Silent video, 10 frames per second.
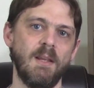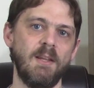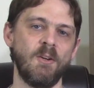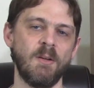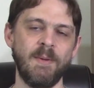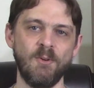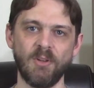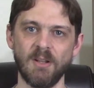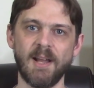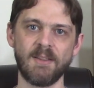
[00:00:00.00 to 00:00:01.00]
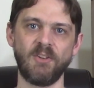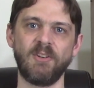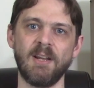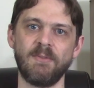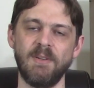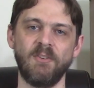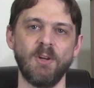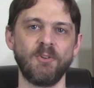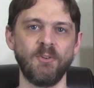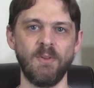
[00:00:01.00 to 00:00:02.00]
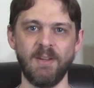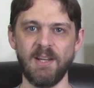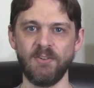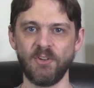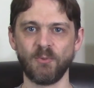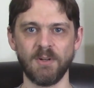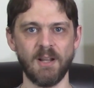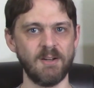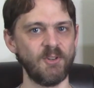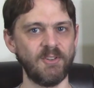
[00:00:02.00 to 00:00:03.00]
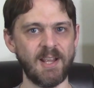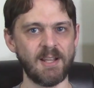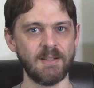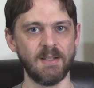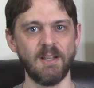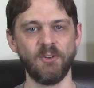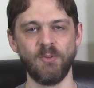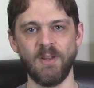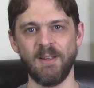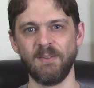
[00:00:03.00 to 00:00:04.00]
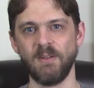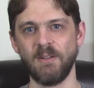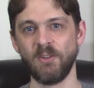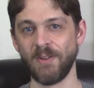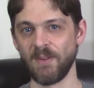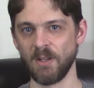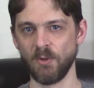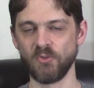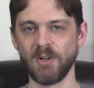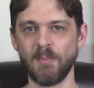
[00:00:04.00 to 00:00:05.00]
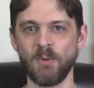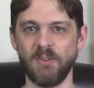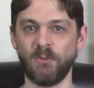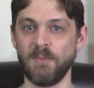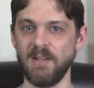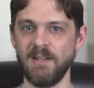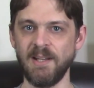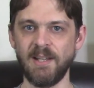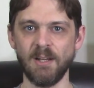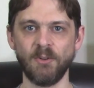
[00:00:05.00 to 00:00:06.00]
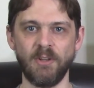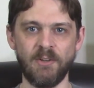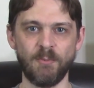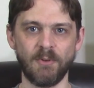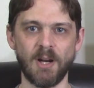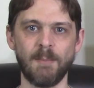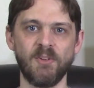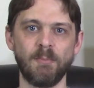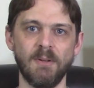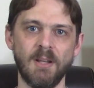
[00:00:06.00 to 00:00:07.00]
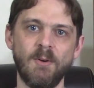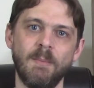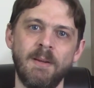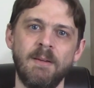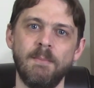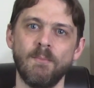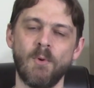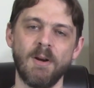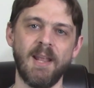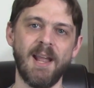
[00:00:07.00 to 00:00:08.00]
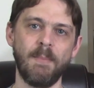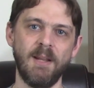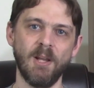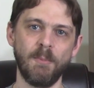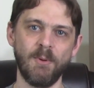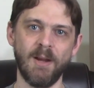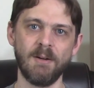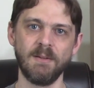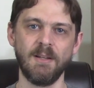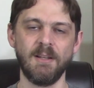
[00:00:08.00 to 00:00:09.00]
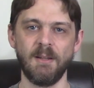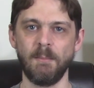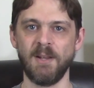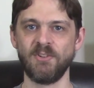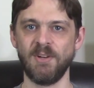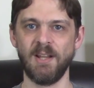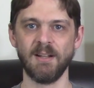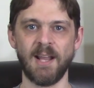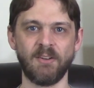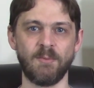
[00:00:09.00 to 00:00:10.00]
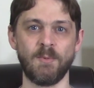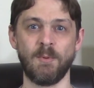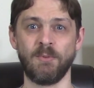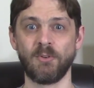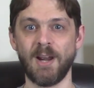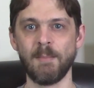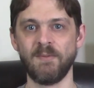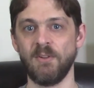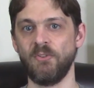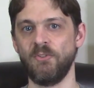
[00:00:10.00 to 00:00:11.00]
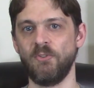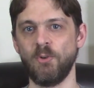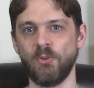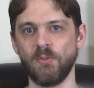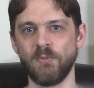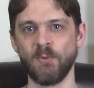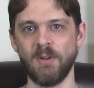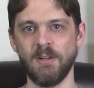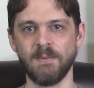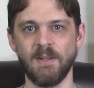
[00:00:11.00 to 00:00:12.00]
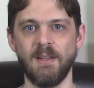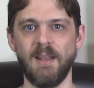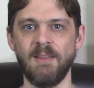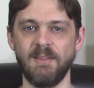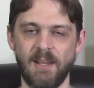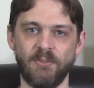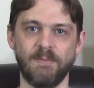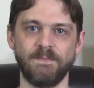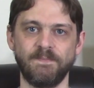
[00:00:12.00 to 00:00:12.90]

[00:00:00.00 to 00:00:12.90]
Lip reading: You're going to be using a lot of this stuff. It's also the easiest one to understand. So if you still have a little trouble with some of the details, leave some comments below. I'll be more than happy to help you out. Make sure you hit like and subscribe if this is useful for you, and thanks.